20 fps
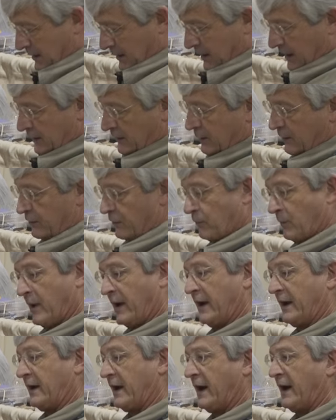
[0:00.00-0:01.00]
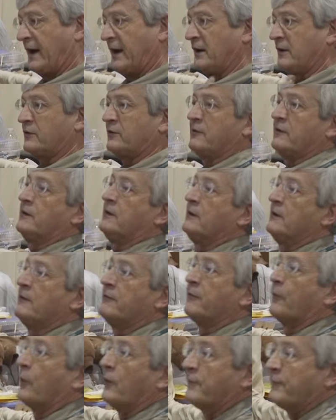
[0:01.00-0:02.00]
and they're the right height
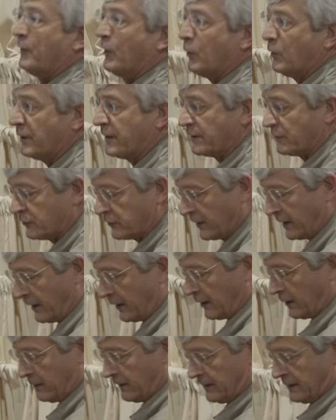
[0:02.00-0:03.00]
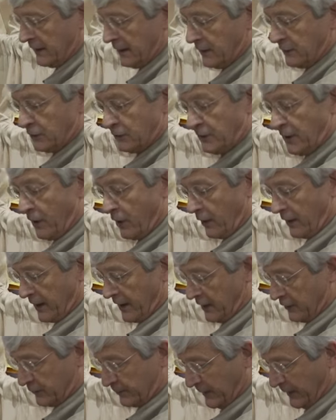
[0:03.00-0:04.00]
for a folding chair in your
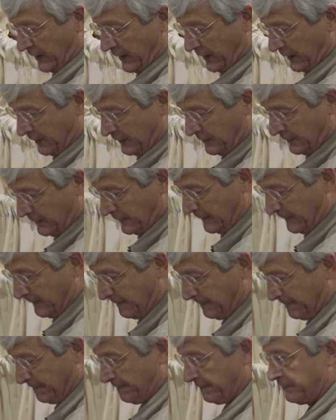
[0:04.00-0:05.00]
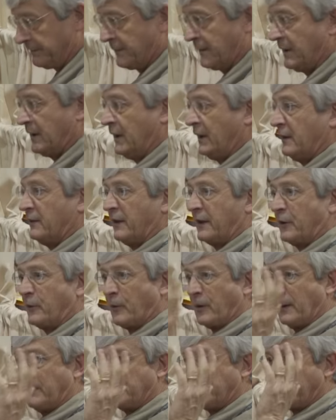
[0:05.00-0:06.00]
doghouse blind. They
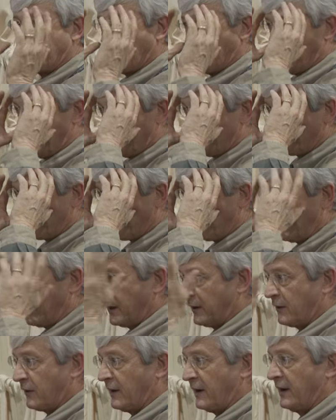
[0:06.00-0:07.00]
grip the gun, freeing your